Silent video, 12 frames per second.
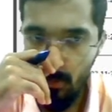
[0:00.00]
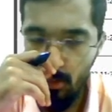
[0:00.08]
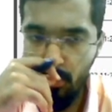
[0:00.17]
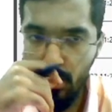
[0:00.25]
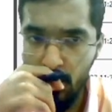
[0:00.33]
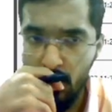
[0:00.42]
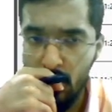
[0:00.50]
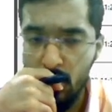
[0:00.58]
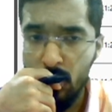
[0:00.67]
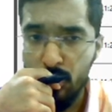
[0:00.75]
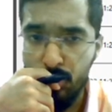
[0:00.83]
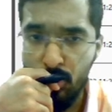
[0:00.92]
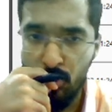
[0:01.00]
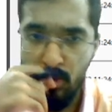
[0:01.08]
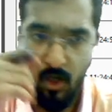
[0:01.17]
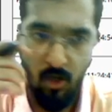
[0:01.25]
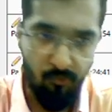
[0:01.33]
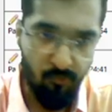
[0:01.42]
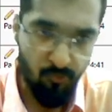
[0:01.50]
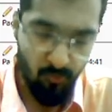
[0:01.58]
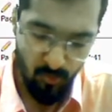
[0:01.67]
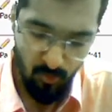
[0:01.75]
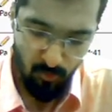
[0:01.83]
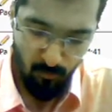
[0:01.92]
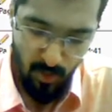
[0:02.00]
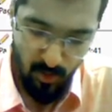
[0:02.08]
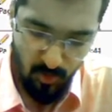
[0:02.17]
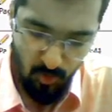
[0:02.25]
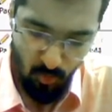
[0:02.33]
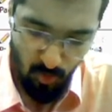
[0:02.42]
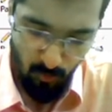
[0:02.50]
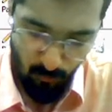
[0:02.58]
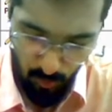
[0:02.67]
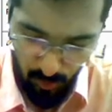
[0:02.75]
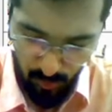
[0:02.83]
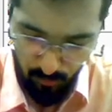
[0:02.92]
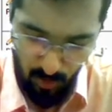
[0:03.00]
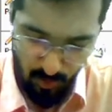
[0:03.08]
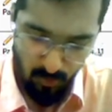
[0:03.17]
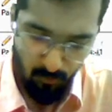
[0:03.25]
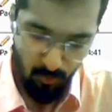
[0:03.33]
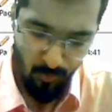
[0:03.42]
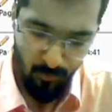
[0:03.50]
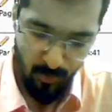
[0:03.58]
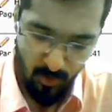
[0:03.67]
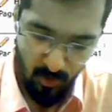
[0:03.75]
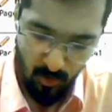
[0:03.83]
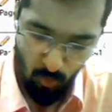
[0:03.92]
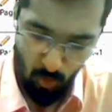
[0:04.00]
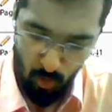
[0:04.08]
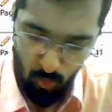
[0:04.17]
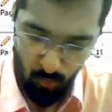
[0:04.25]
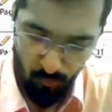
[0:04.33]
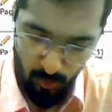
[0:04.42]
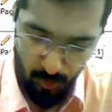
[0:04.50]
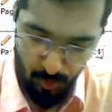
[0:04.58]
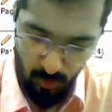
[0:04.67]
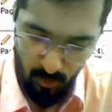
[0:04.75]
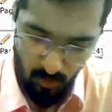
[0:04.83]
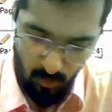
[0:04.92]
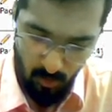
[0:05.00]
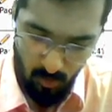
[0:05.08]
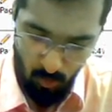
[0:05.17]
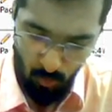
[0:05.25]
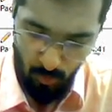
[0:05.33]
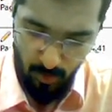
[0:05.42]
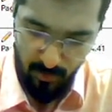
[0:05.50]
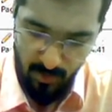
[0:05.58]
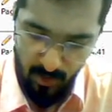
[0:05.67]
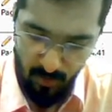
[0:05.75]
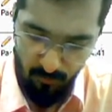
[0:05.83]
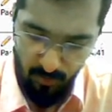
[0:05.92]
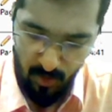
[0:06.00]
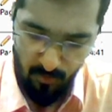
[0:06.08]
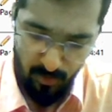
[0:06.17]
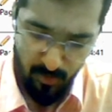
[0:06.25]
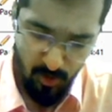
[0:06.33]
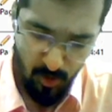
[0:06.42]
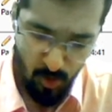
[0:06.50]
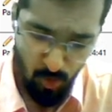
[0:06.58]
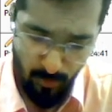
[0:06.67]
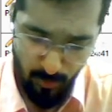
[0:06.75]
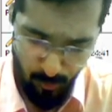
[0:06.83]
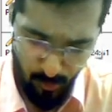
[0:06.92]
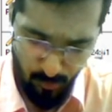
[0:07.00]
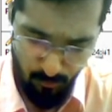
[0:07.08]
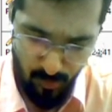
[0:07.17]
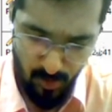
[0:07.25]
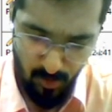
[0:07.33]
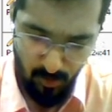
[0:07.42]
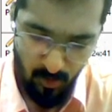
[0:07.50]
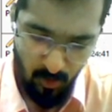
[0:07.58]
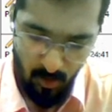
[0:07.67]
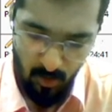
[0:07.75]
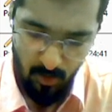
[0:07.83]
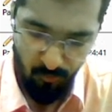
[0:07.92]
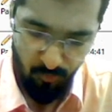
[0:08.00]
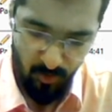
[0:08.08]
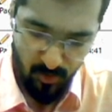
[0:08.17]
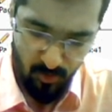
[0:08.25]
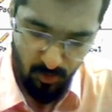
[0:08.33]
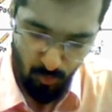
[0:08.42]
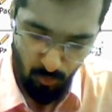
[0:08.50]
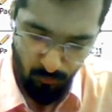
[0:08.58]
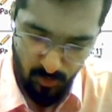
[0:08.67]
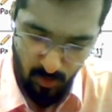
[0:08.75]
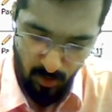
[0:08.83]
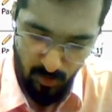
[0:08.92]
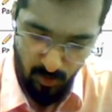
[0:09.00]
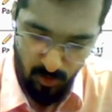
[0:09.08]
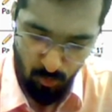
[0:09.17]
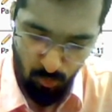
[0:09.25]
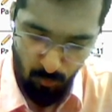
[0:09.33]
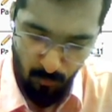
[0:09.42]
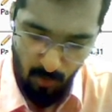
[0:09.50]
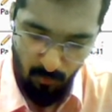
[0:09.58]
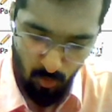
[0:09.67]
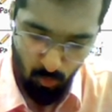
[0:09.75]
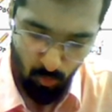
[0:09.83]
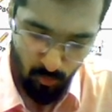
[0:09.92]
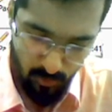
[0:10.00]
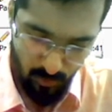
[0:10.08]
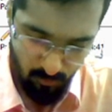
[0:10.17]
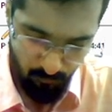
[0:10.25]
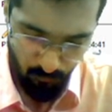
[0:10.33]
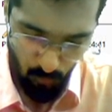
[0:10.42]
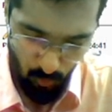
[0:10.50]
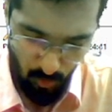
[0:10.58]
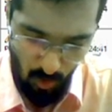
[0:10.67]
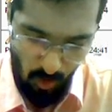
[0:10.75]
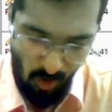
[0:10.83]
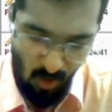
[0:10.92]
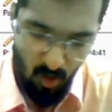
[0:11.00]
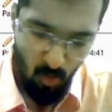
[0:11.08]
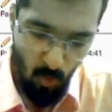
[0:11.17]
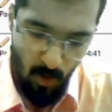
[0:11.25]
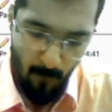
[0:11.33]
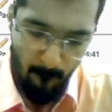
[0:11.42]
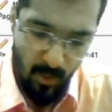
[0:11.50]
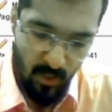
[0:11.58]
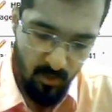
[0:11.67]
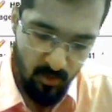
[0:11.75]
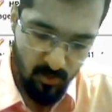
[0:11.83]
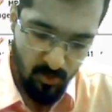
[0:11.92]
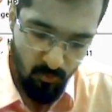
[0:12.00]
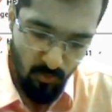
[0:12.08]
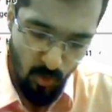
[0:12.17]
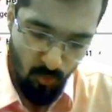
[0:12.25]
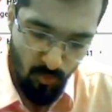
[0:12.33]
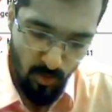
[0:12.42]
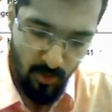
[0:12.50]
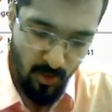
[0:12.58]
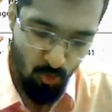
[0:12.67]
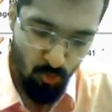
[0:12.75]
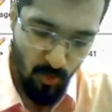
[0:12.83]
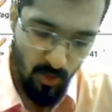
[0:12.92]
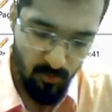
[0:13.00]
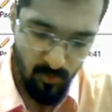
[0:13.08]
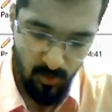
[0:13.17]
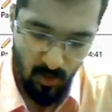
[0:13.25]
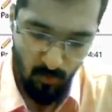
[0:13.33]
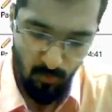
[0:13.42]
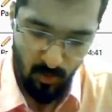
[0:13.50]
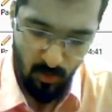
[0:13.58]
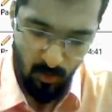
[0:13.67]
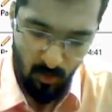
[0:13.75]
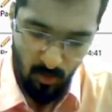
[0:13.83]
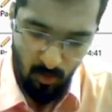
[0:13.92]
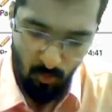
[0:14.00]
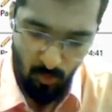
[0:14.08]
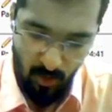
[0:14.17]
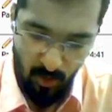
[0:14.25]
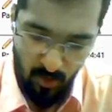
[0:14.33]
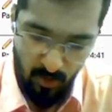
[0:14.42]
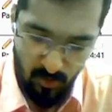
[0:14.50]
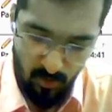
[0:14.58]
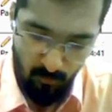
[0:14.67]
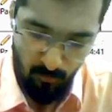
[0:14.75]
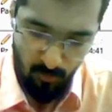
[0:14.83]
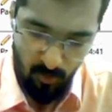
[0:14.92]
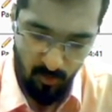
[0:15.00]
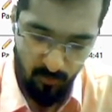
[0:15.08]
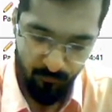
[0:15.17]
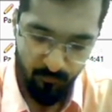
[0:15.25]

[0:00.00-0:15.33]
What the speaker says: Okay, so graph bias theorem, what is marginal probability, onto function. Okay, derivative and its geometric meaning. Differentiation of sin x to the power cos x. Okay, why pi is equal to 22 by 7. Okay, again some